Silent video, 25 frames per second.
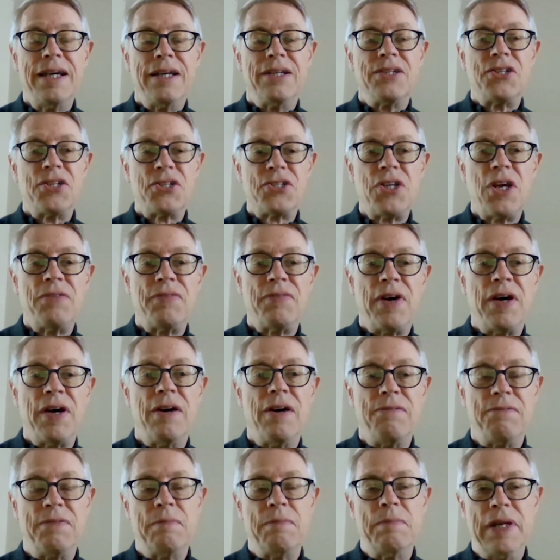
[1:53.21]
just over
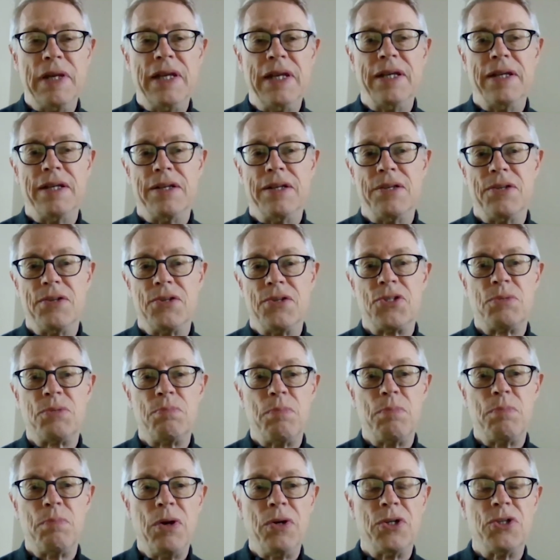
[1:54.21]
500,000
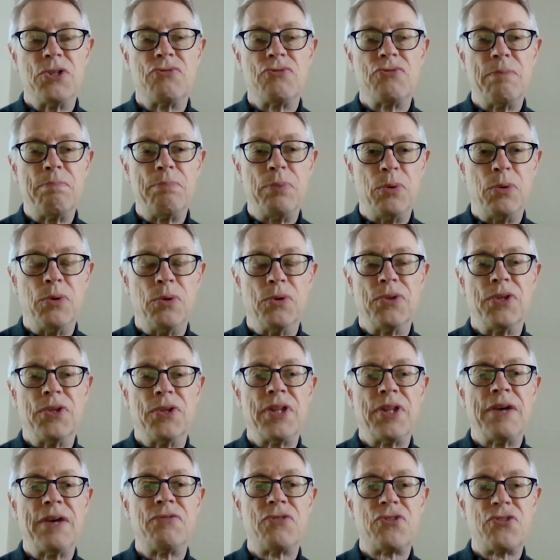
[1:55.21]
smokers report that
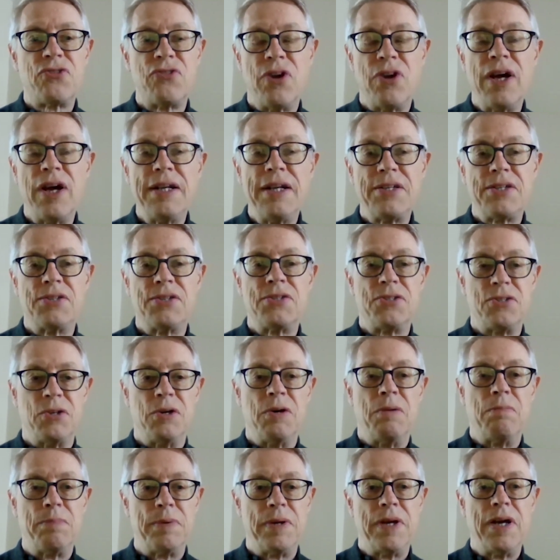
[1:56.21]
they've tried to
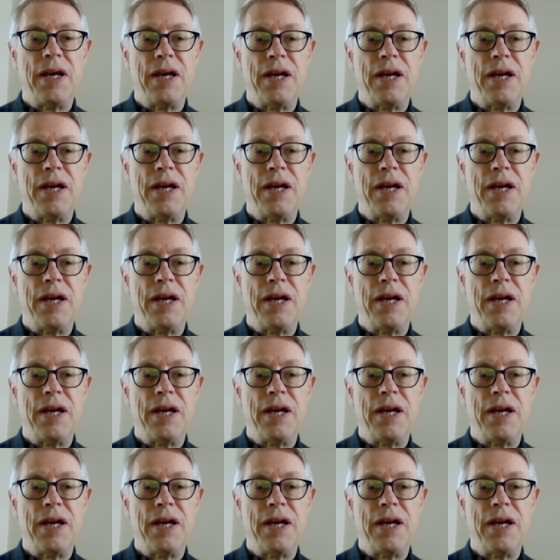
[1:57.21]
stop